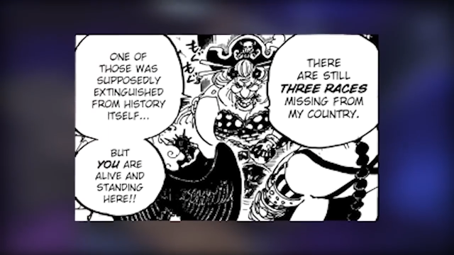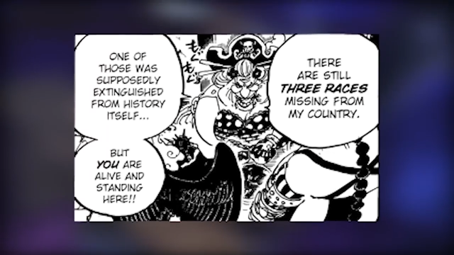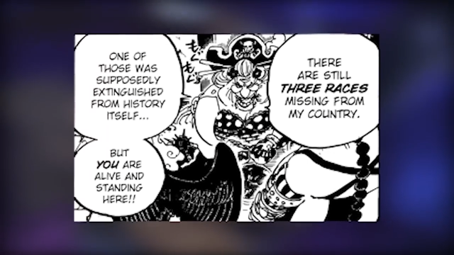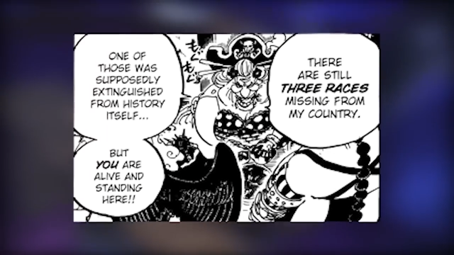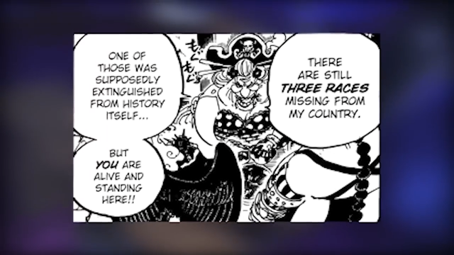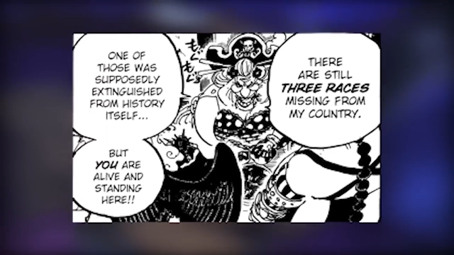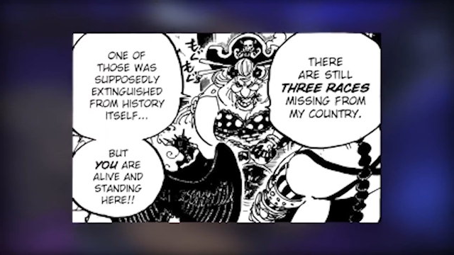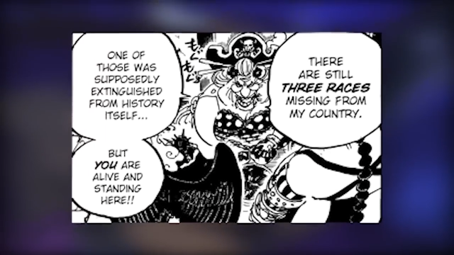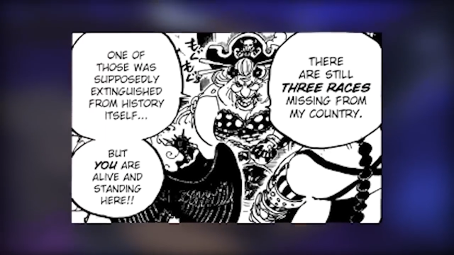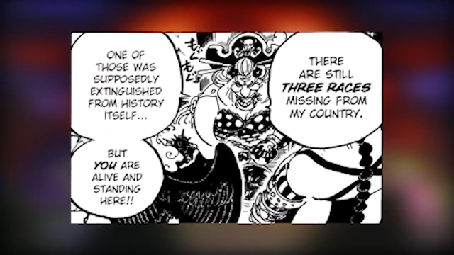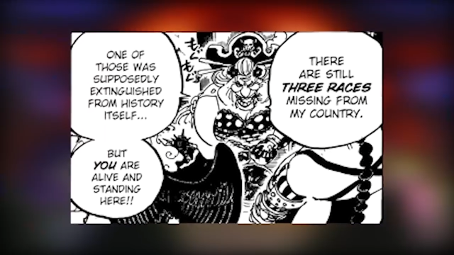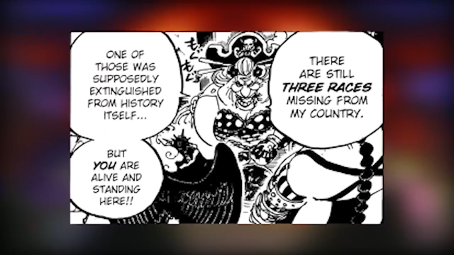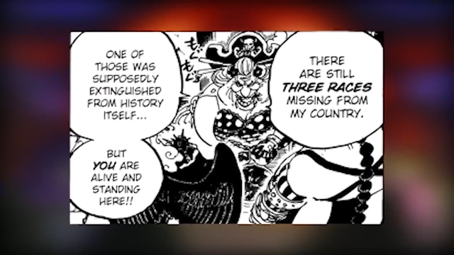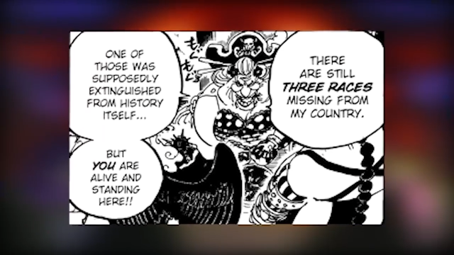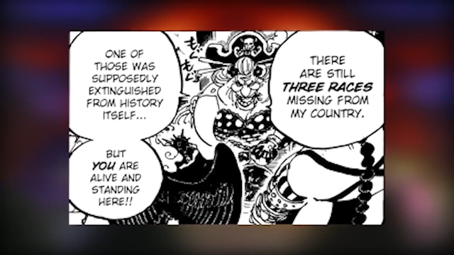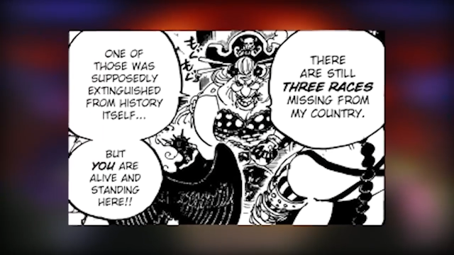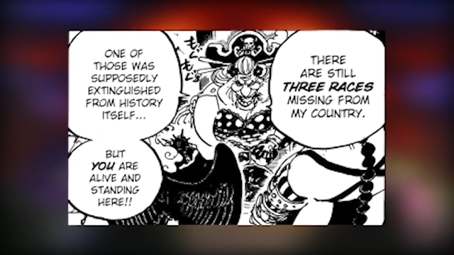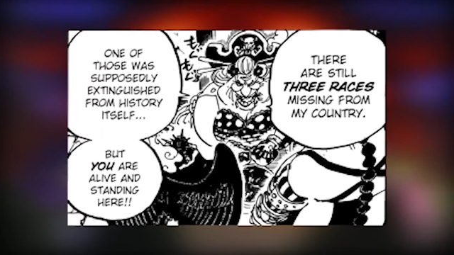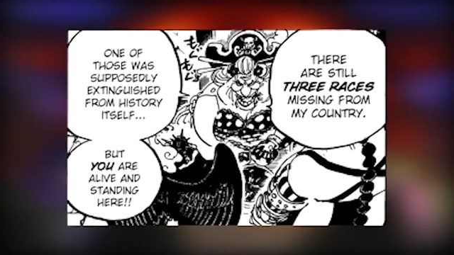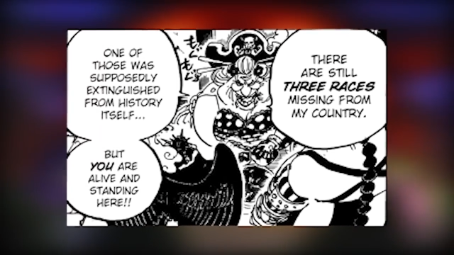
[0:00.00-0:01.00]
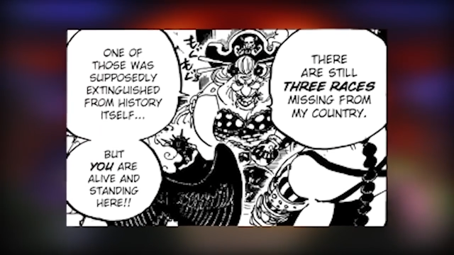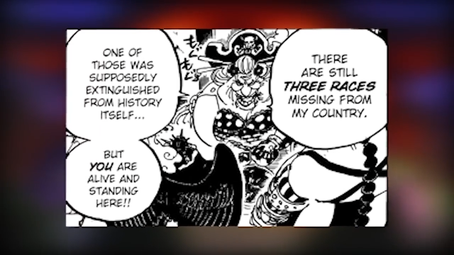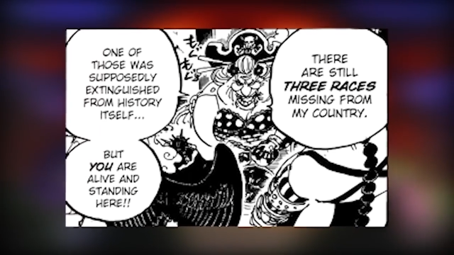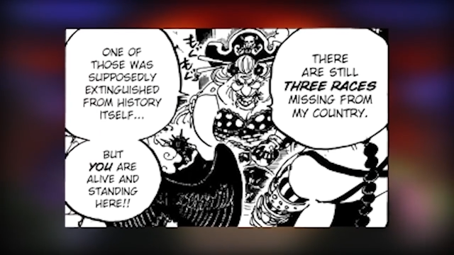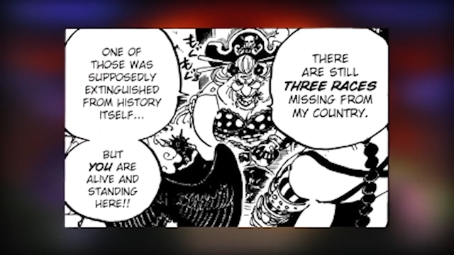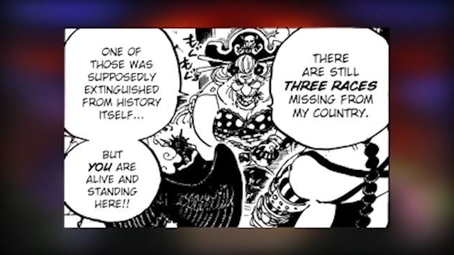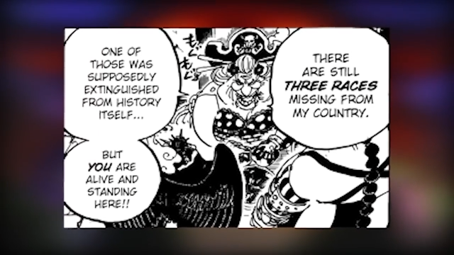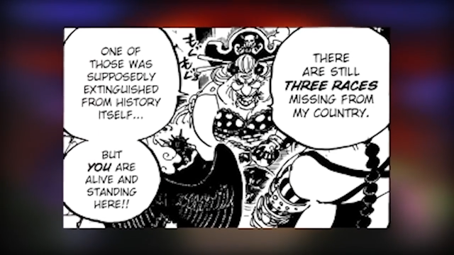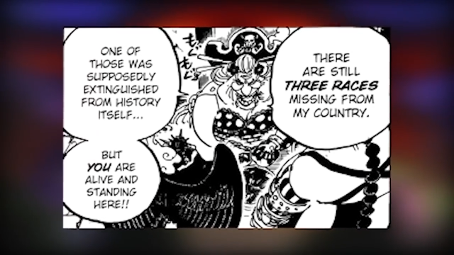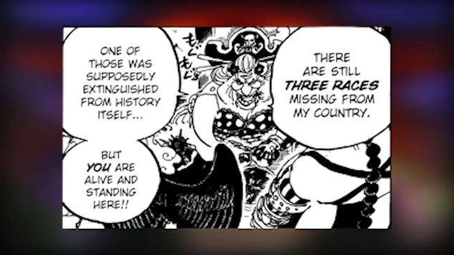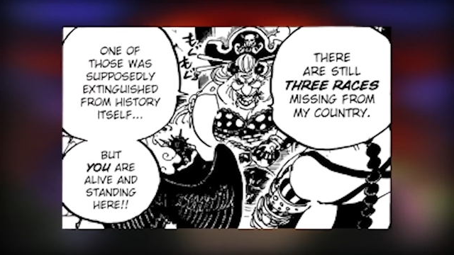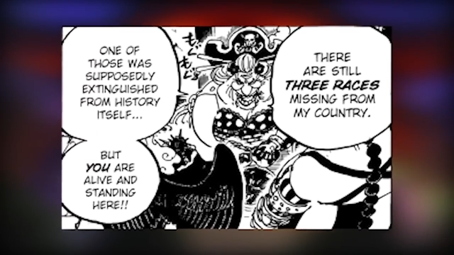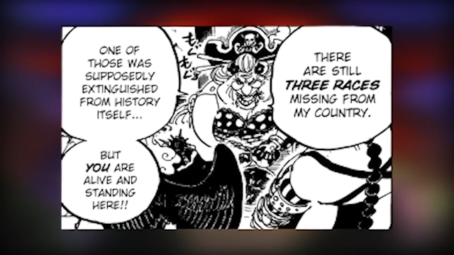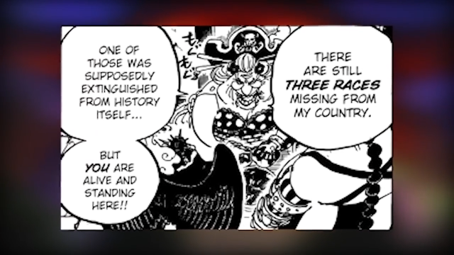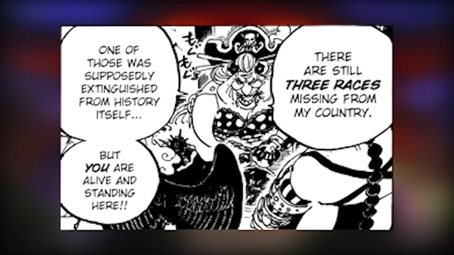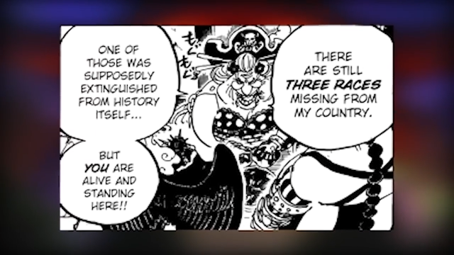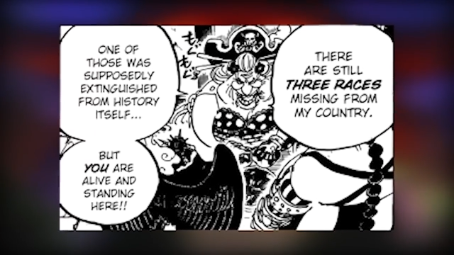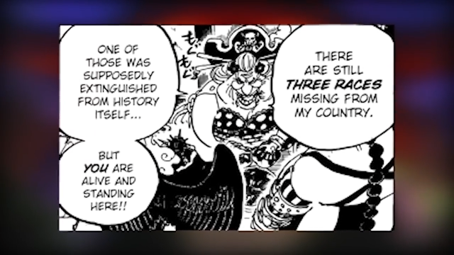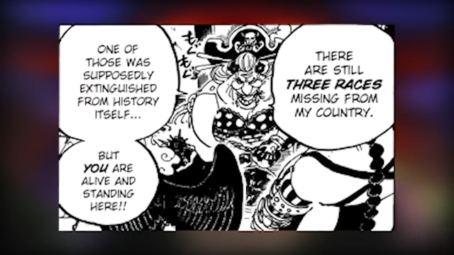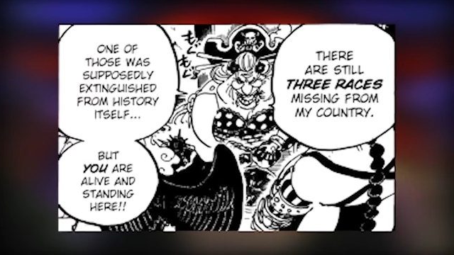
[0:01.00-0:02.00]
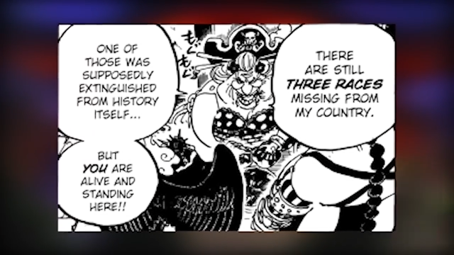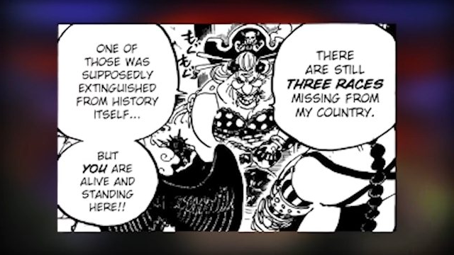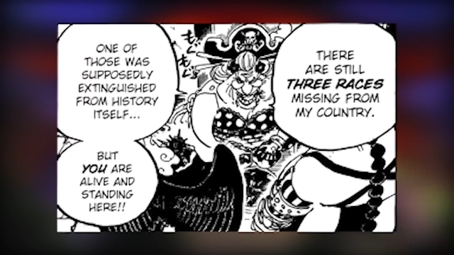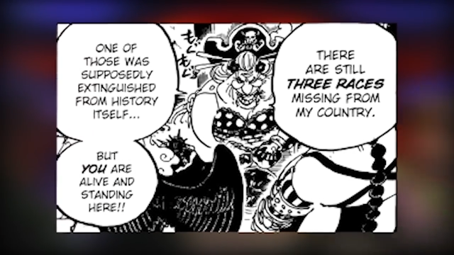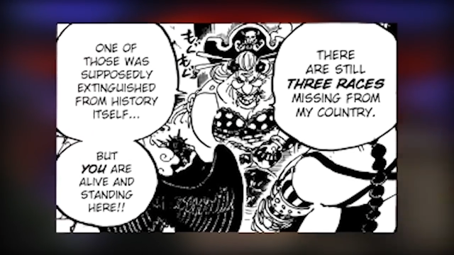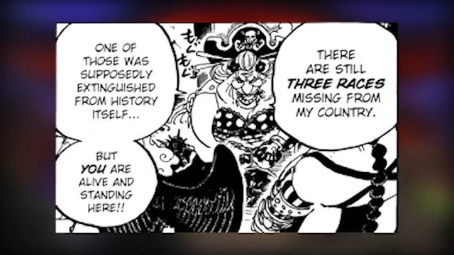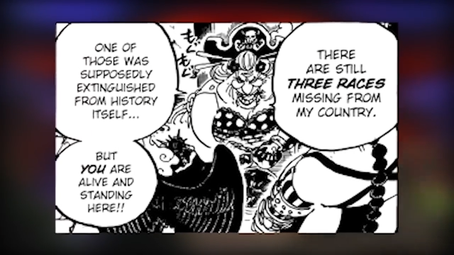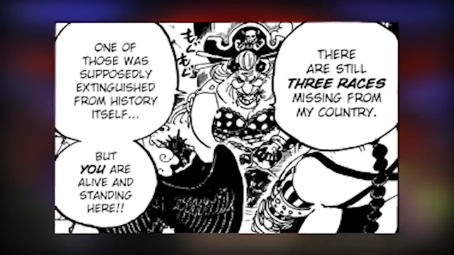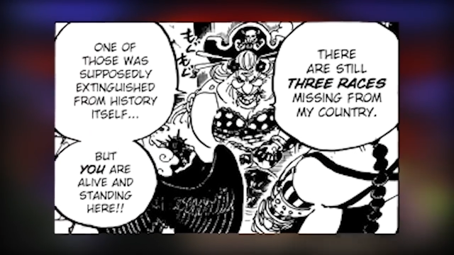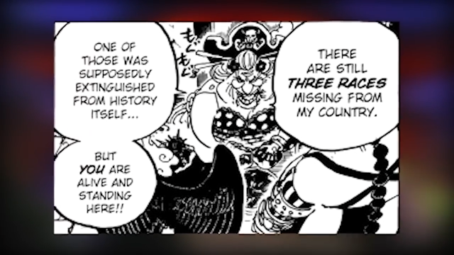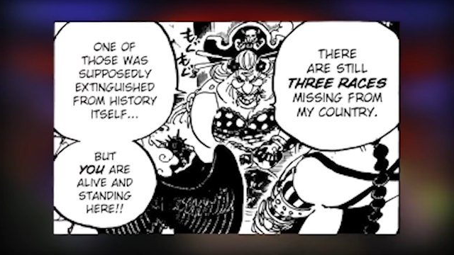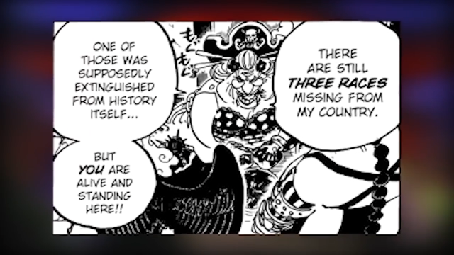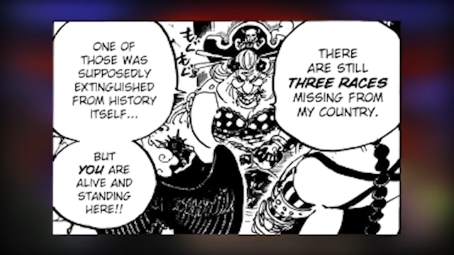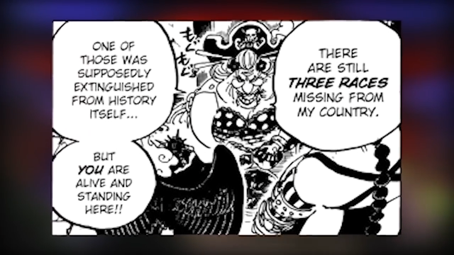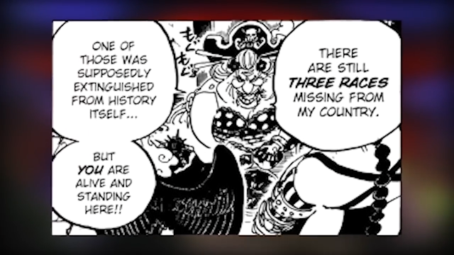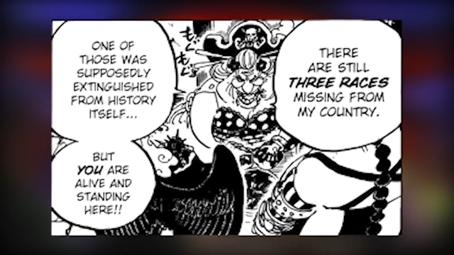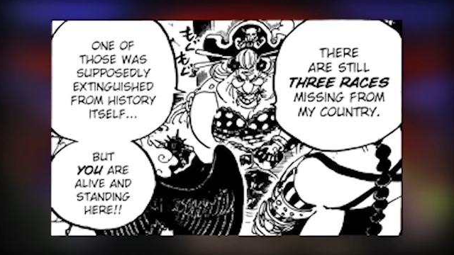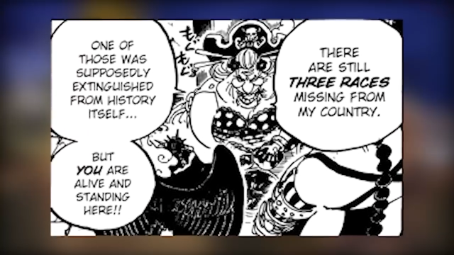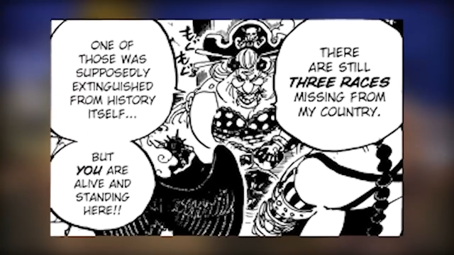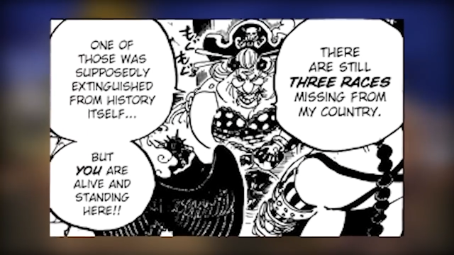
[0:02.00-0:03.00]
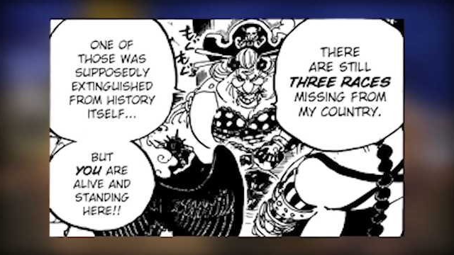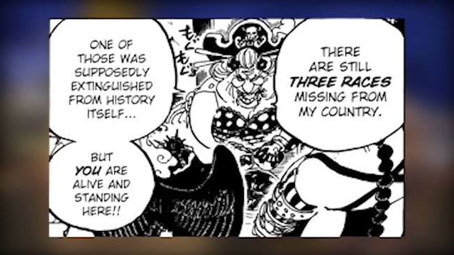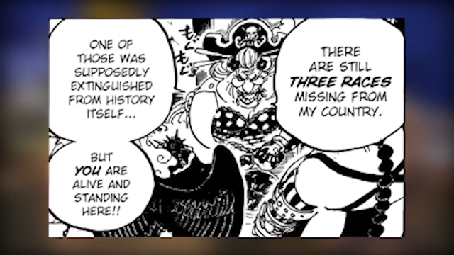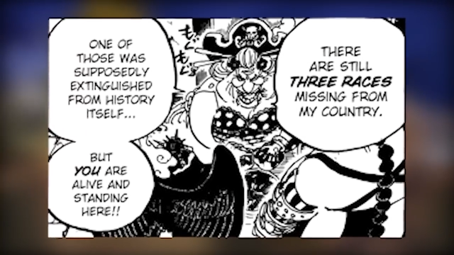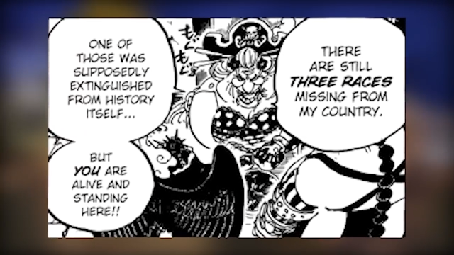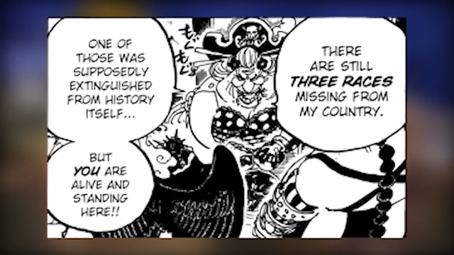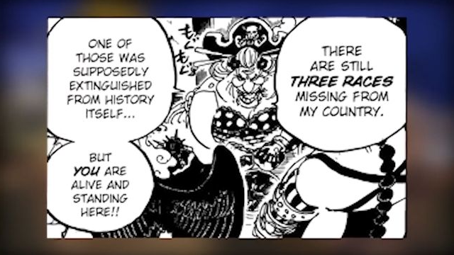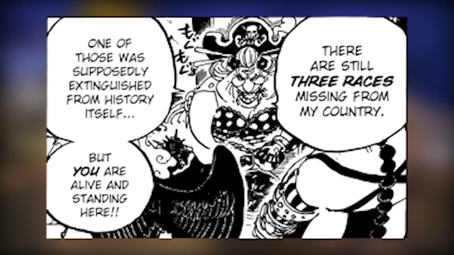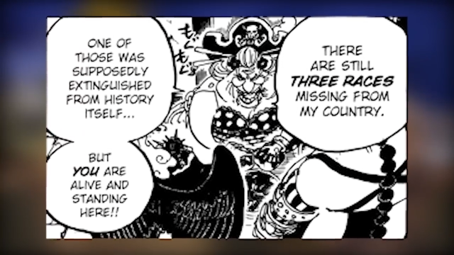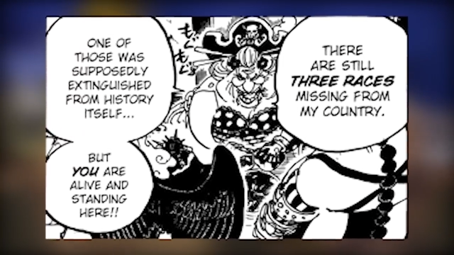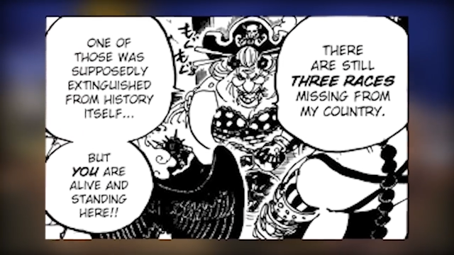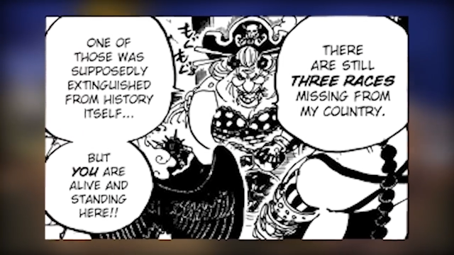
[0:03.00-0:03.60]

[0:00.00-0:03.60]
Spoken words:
(no speaker visible)